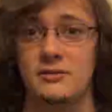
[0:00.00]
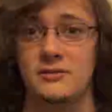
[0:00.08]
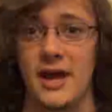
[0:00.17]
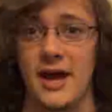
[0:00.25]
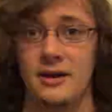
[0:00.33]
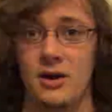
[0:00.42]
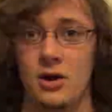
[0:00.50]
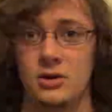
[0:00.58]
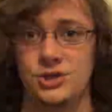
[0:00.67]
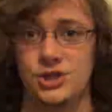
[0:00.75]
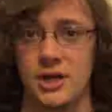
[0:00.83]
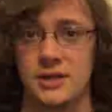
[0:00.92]
that are
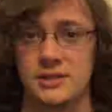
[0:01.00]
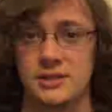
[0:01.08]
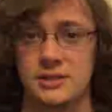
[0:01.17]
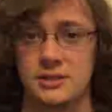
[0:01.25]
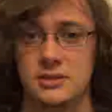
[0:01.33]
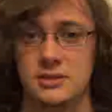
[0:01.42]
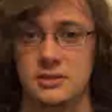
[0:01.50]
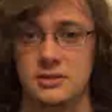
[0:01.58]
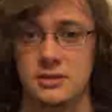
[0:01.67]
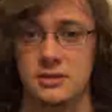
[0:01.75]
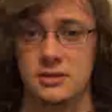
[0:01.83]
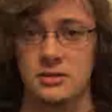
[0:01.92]
just,
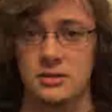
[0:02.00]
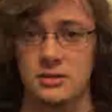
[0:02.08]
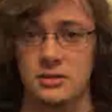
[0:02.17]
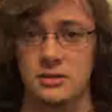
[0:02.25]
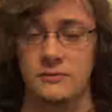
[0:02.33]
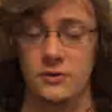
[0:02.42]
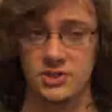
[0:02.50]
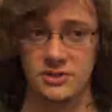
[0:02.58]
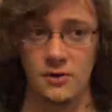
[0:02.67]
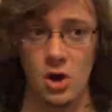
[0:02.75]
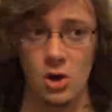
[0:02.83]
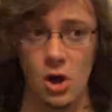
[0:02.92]
first
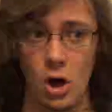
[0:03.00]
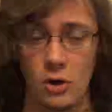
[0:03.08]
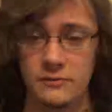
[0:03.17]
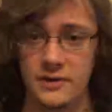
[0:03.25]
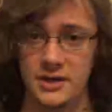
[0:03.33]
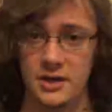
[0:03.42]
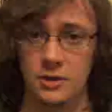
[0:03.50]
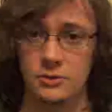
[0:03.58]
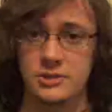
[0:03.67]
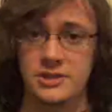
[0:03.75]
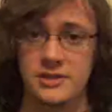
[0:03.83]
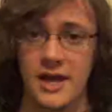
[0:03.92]
of all
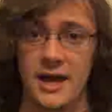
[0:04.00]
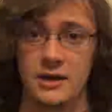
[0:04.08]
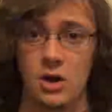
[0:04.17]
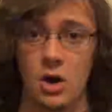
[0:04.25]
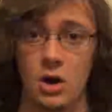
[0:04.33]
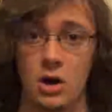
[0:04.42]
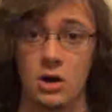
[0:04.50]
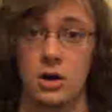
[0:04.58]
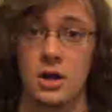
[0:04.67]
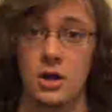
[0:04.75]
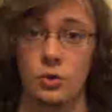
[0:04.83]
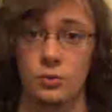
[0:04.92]
videos that
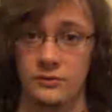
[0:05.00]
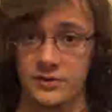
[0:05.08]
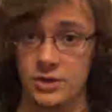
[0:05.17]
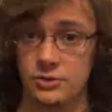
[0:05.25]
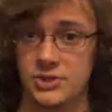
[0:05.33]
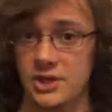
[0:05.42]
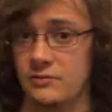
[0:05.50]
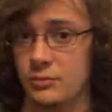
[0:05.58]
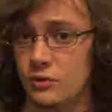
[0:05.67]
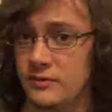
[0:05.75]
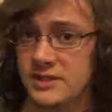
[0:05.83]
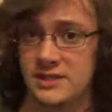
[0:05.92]
are reviews of
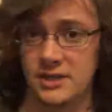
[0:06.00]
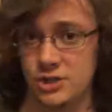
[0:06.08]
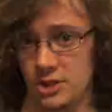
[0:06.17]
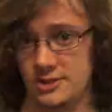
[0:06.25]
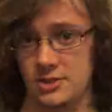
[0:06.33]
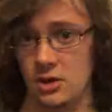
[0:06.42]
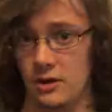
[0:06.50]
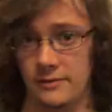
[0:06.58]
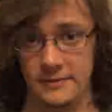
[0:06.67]
movies I just saw in